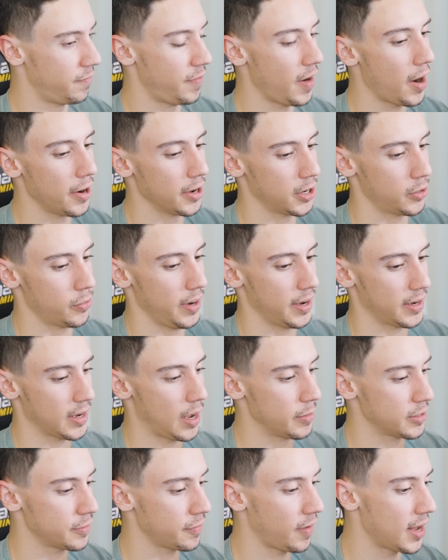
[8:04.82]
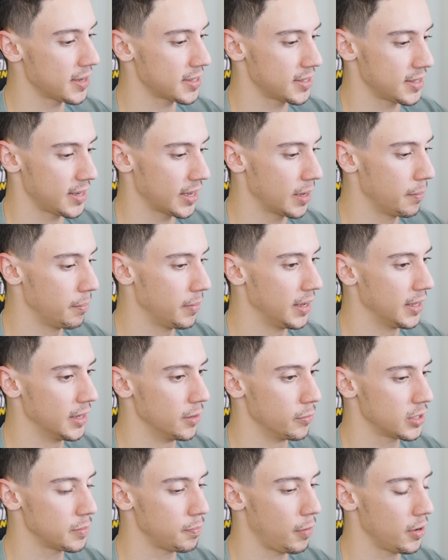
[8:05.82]
very quick. I'm as fast as I can be.
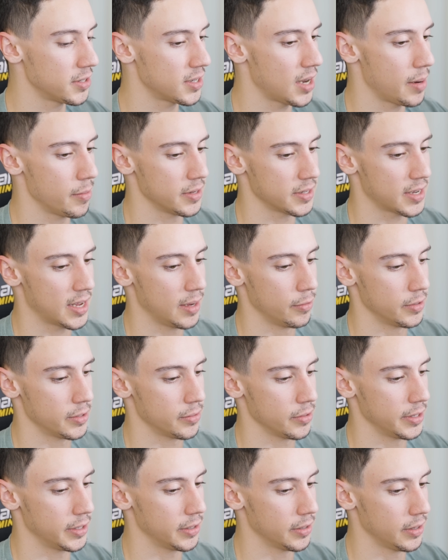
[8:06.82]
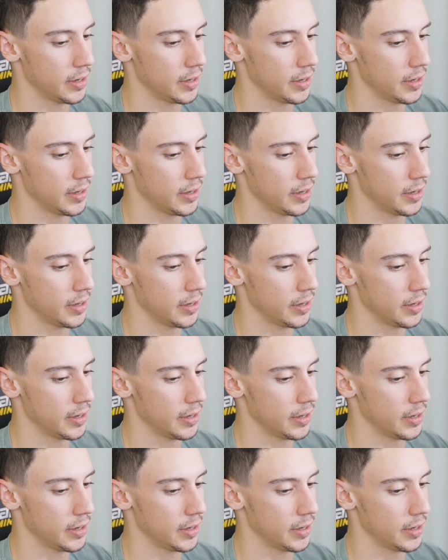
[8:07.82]
The response time on this keyboard is really